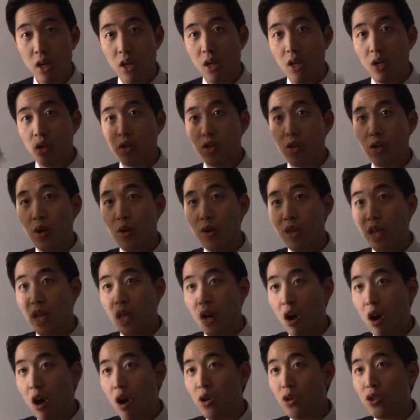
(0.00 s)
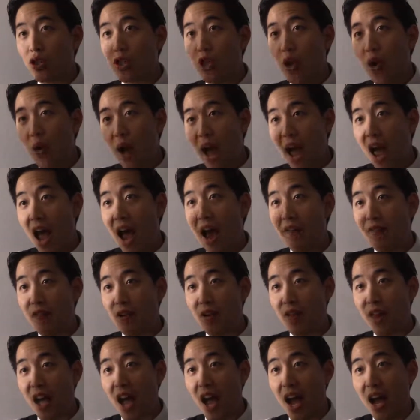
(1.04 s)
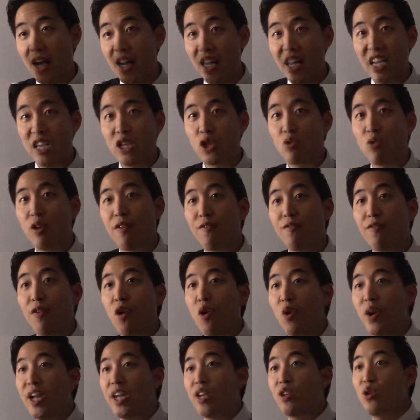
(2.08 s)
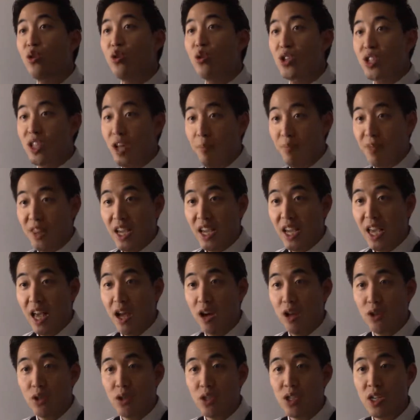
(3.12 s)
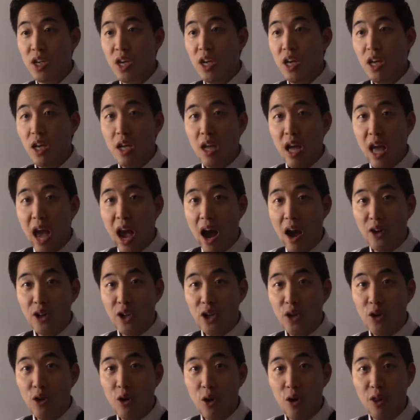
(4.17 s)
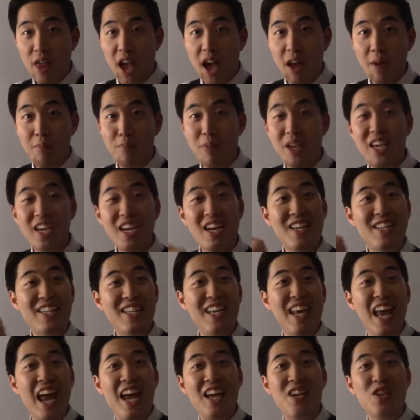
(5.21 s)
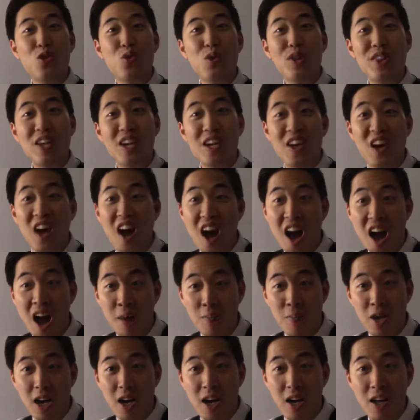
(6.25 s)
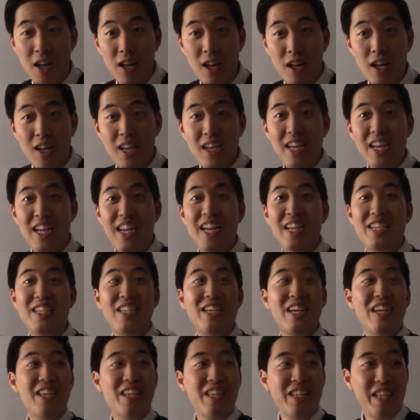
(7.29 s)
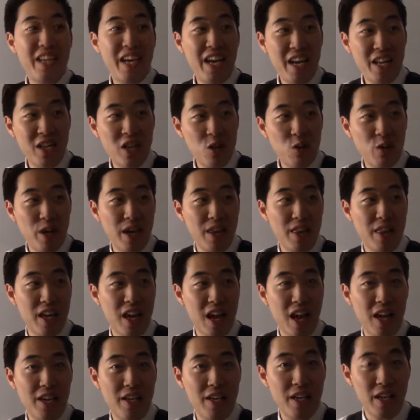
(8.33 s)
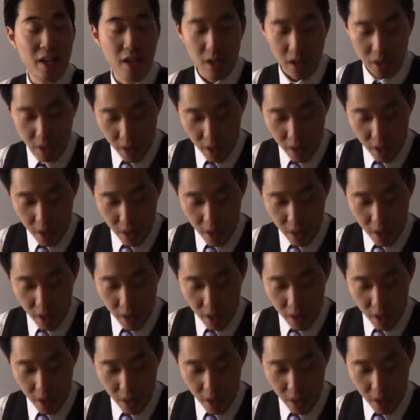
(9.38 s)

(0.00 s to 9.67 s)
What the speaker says: So the also after that is referring to something else. How do you know that? Because it ends with a comma. It's continuing the idea.